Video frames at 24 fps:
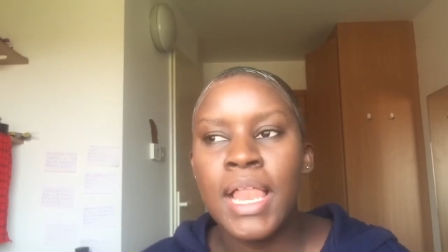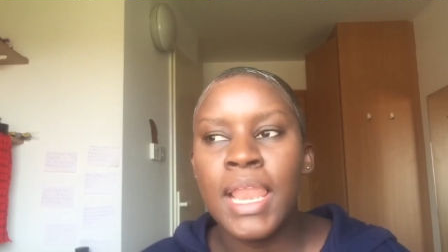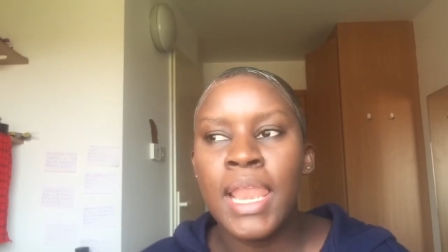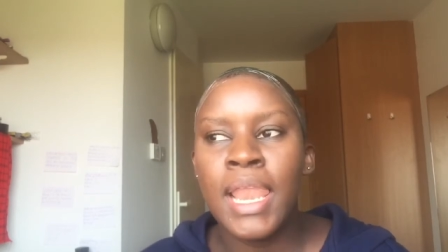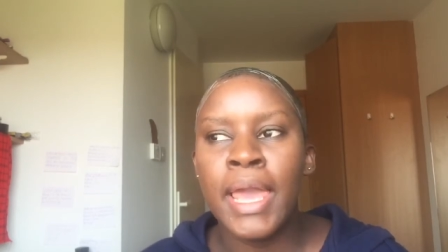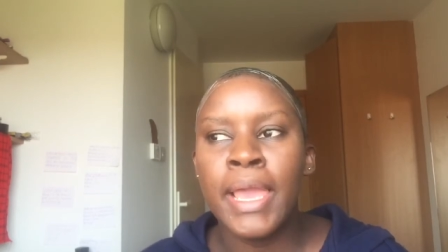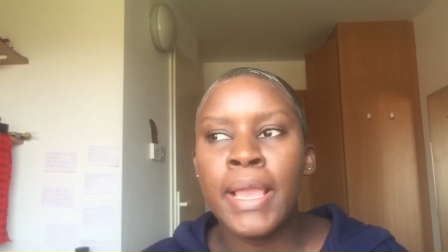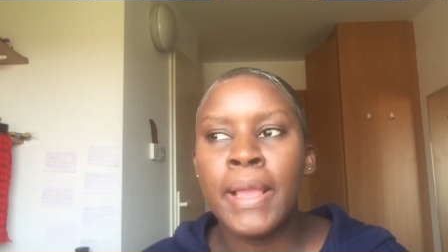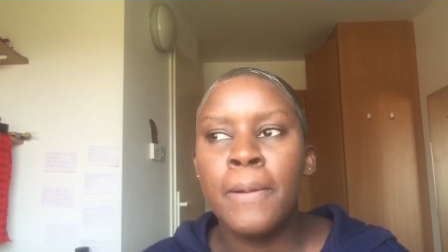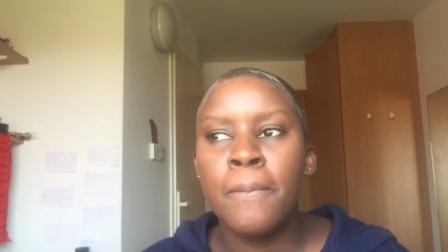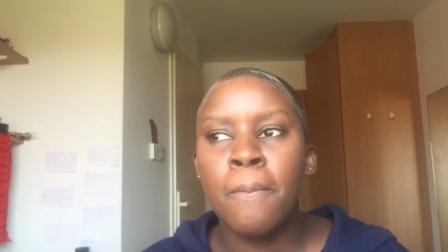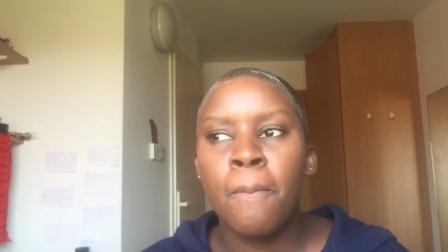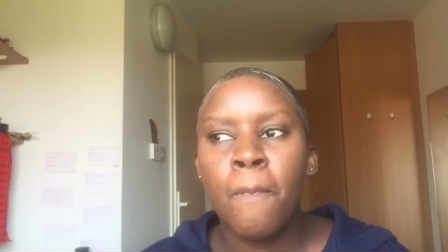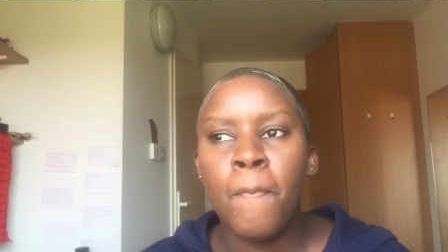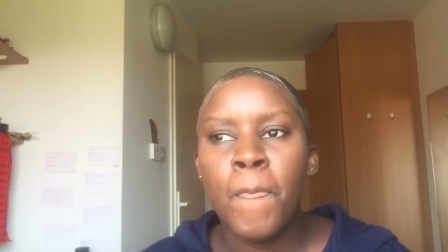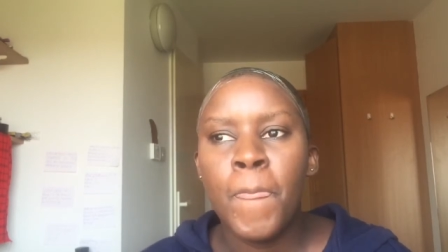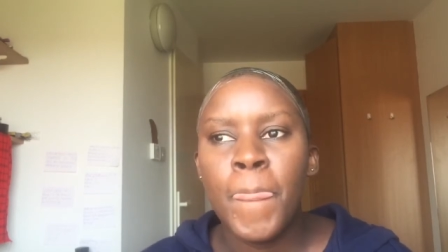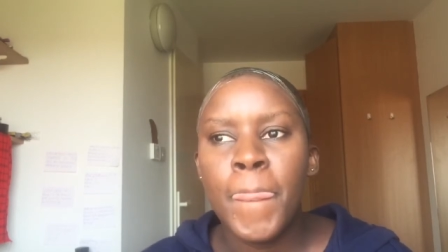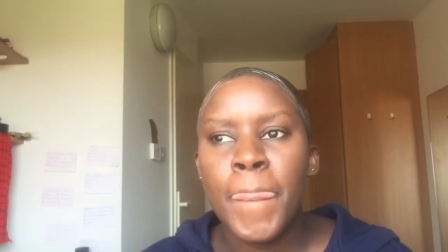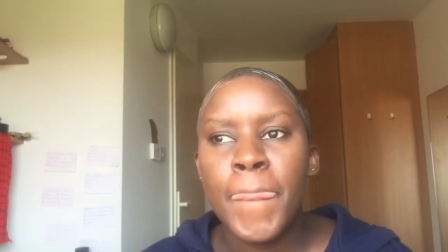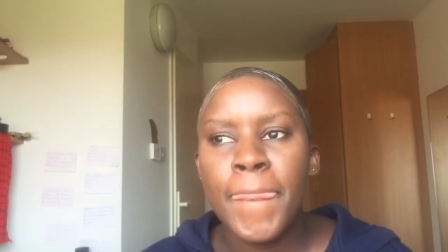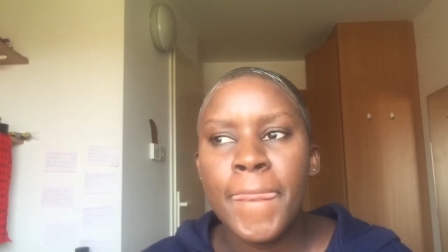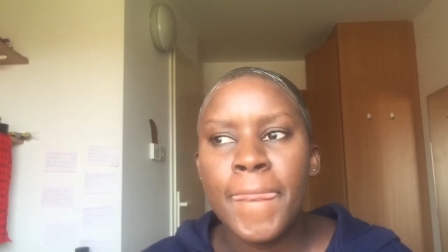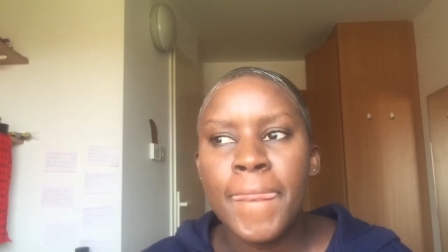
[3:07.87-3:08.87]
Like,
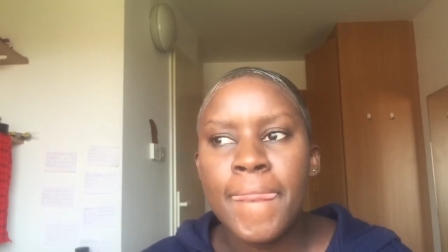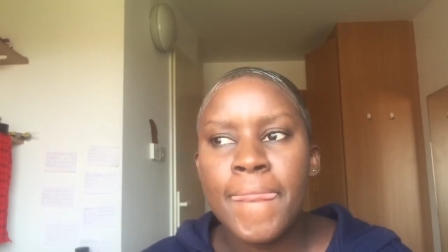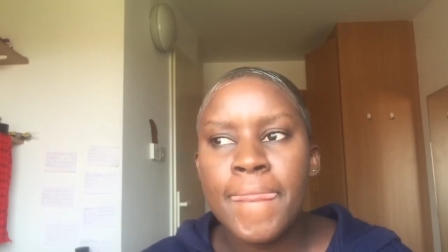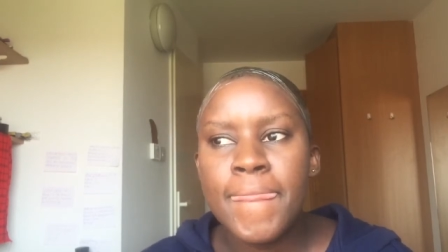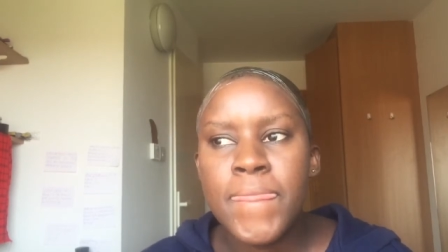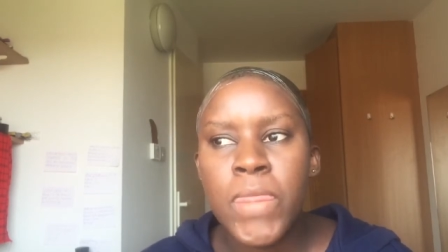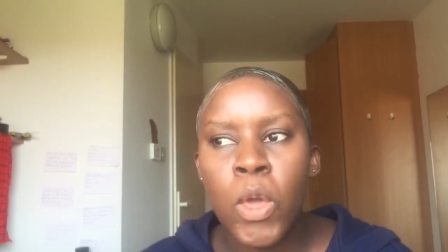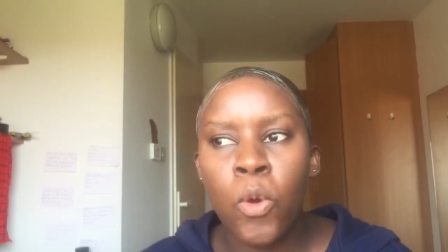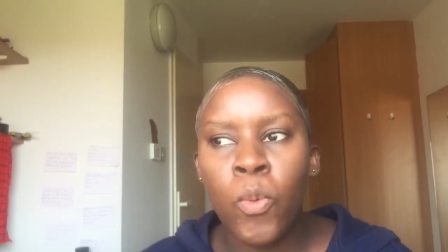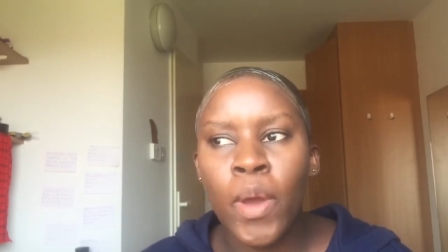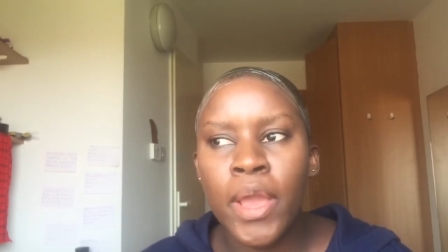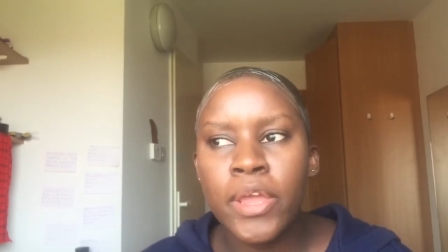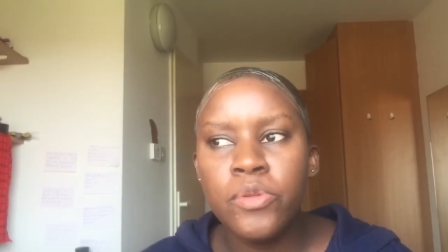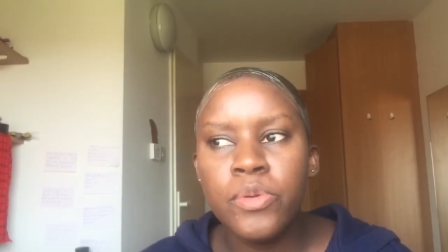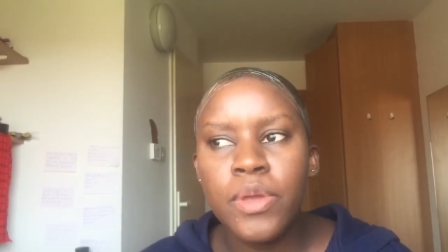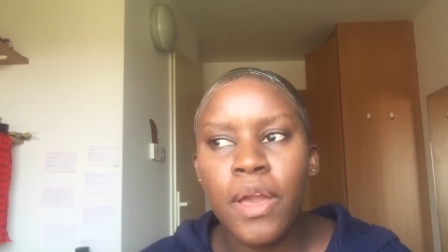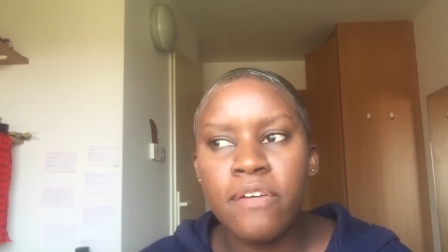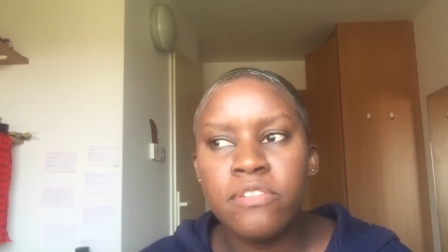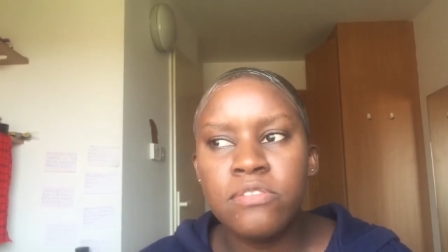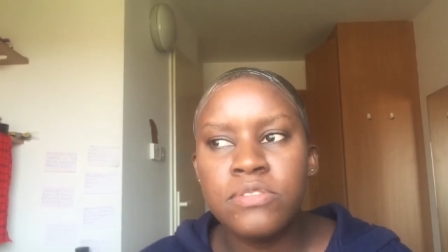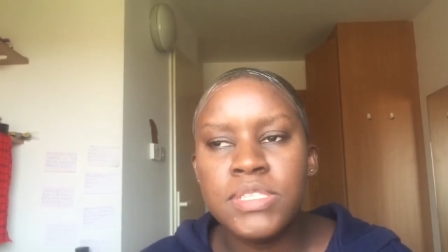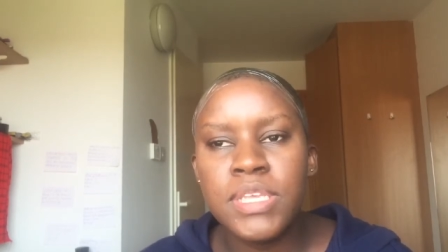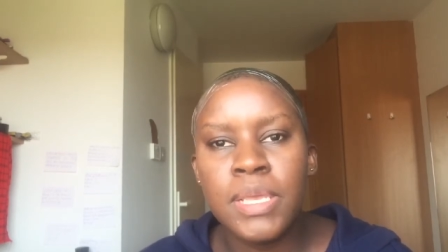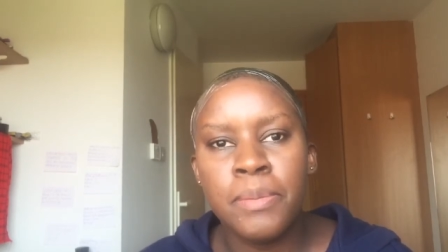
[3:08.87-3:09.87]
why do we
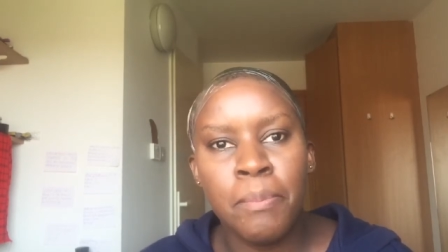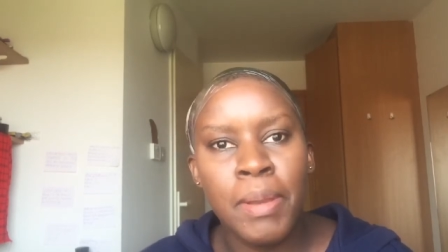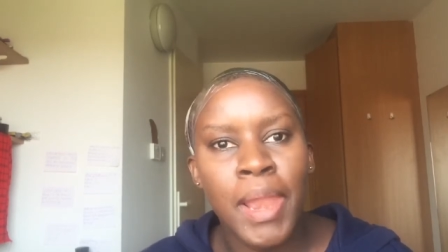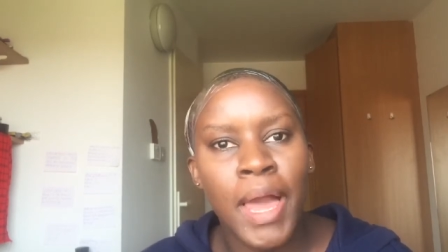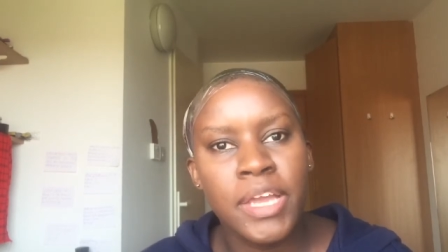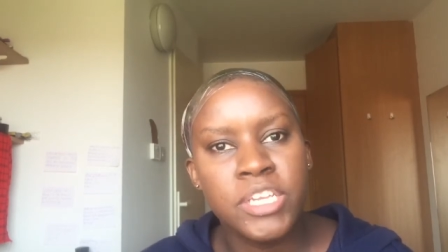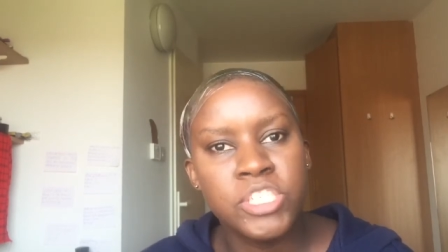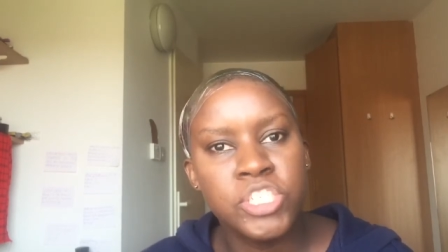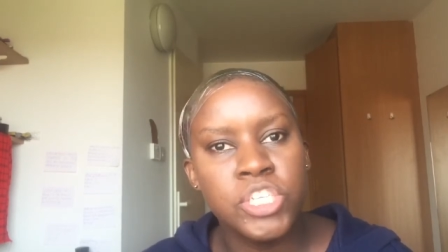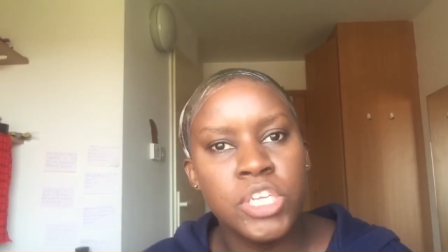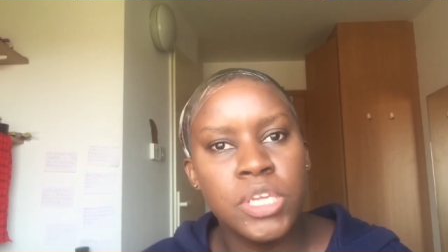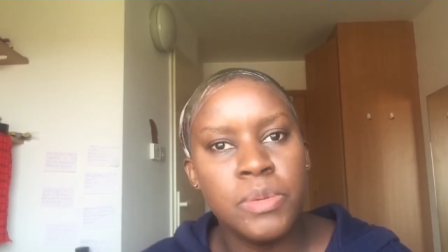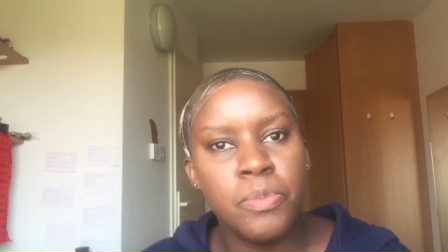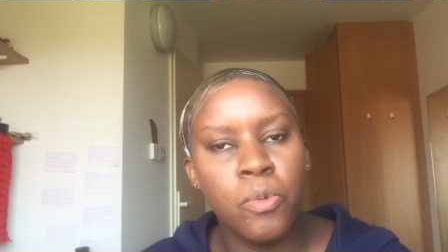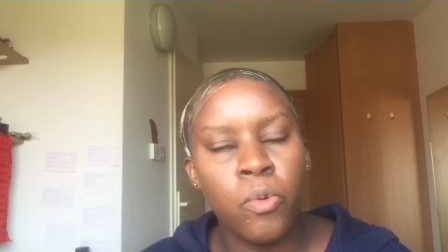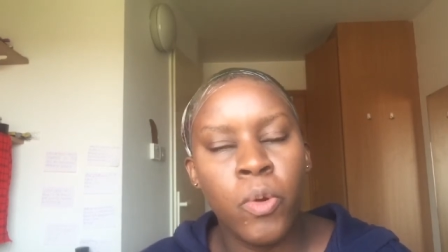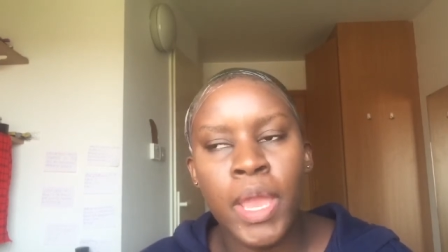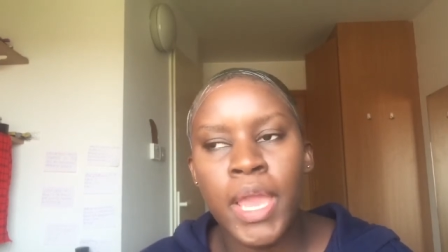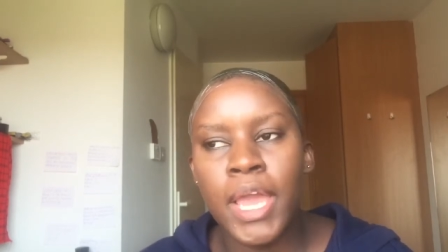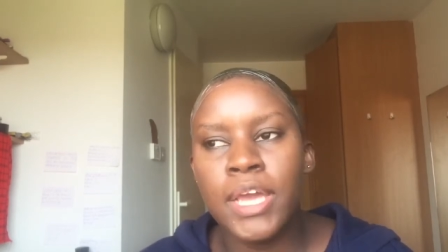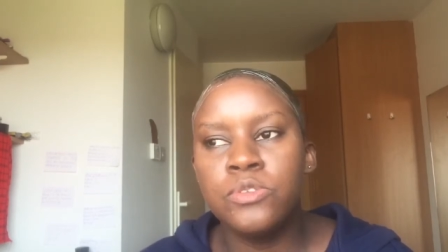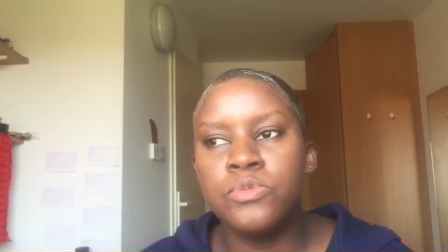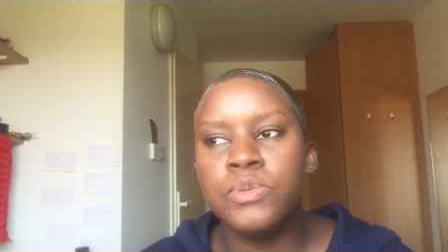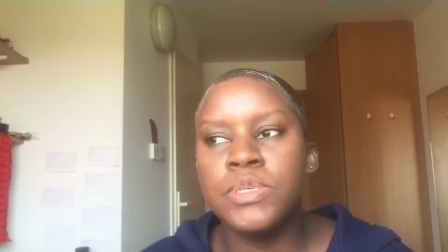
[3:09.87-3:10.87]
have to say black sheep?
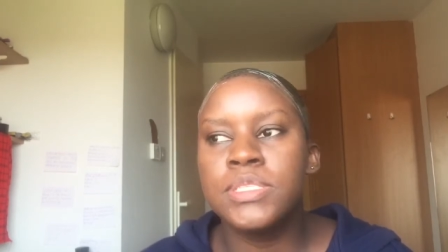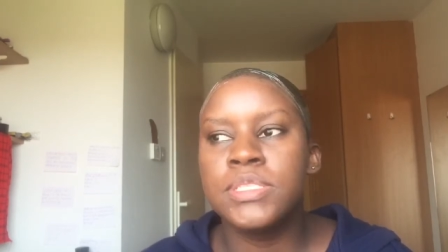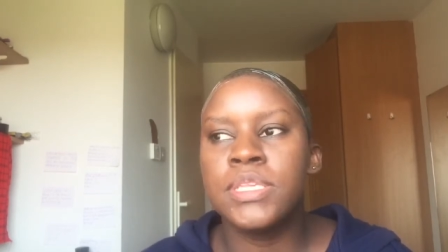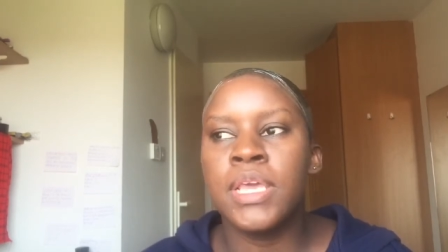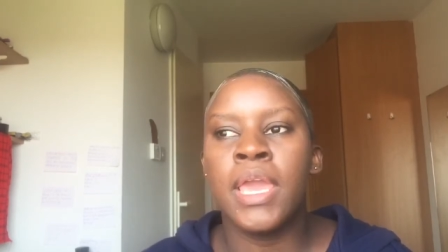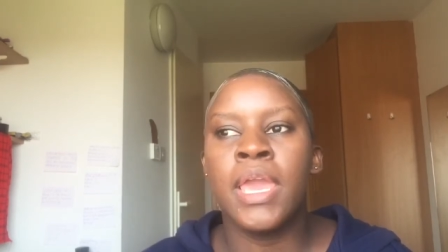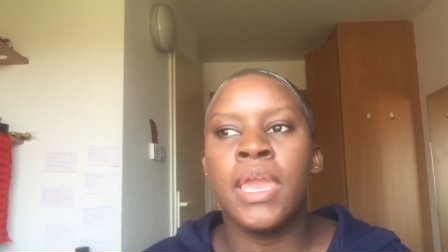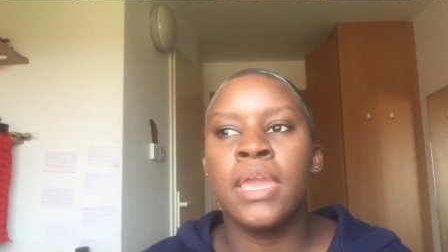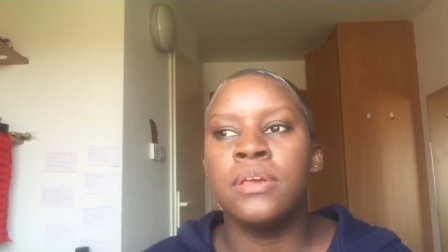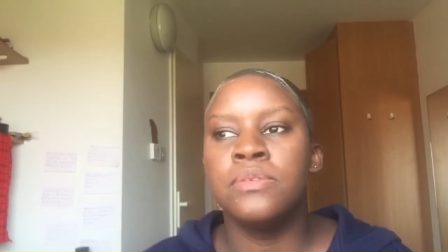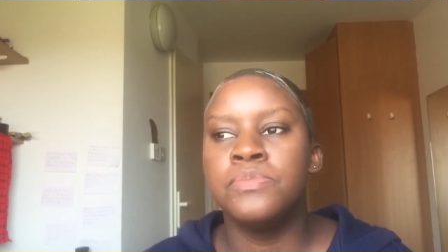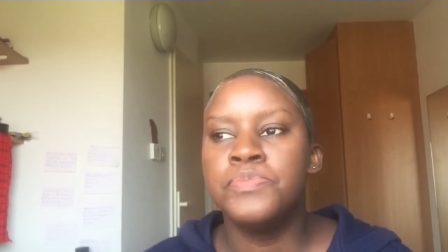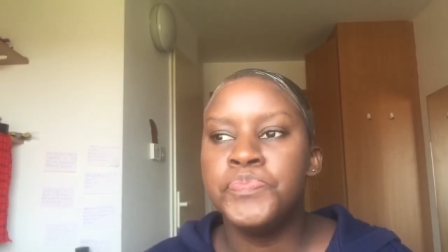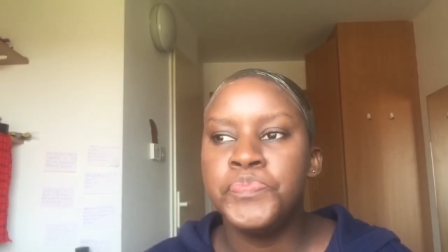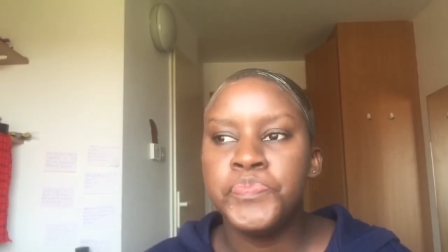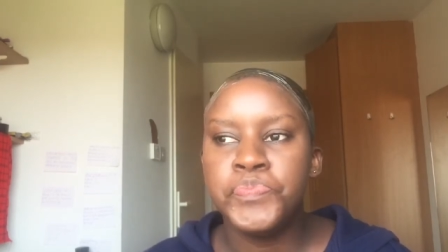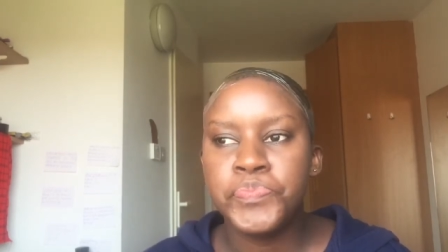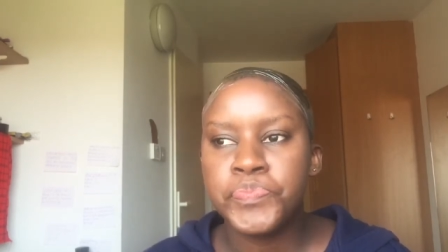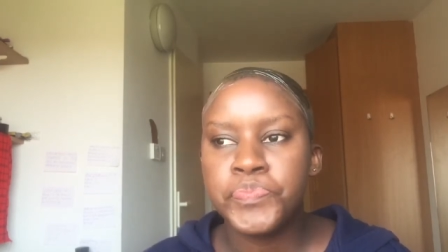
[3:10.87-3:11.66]
Why can't we say